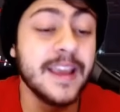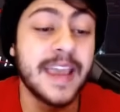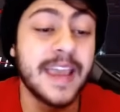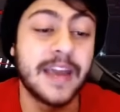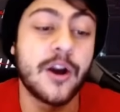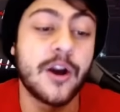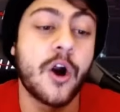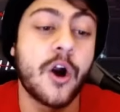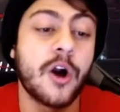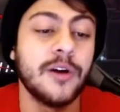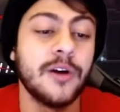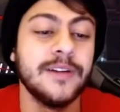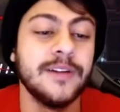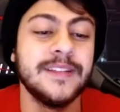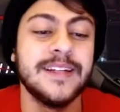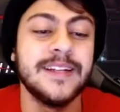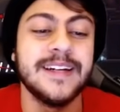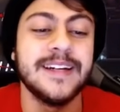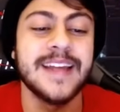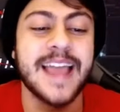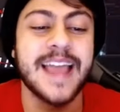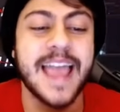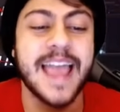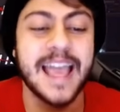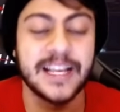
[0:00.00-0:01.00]
and Harden did
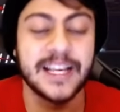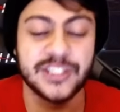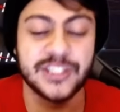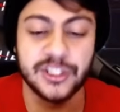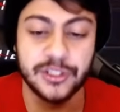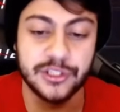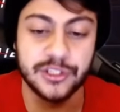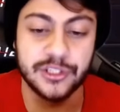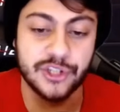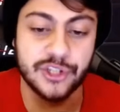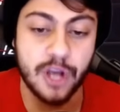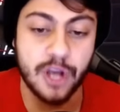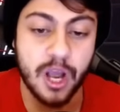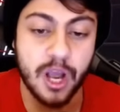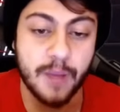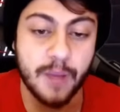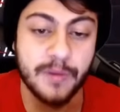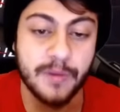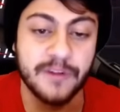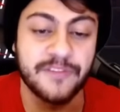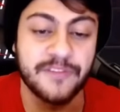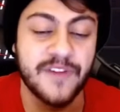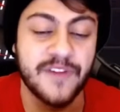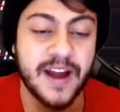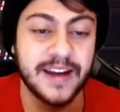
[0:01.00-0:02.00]
an excellent job
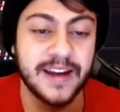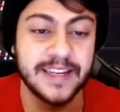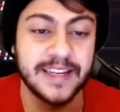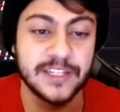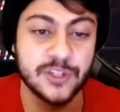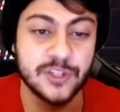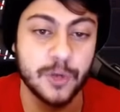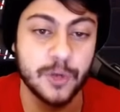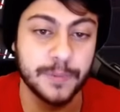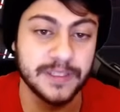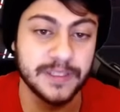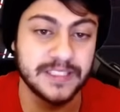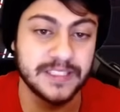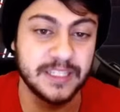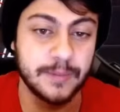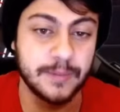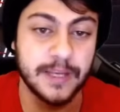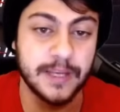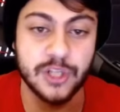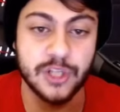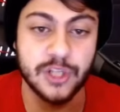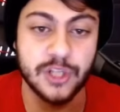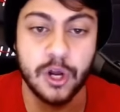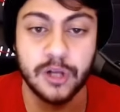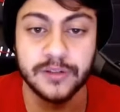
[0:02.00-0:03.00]
of finding his open
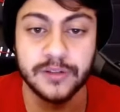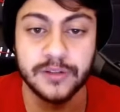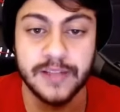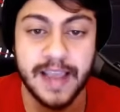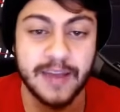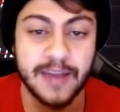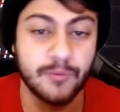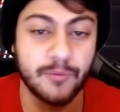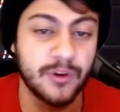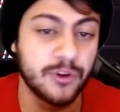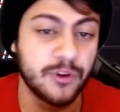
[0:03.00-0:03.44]
teammates all night,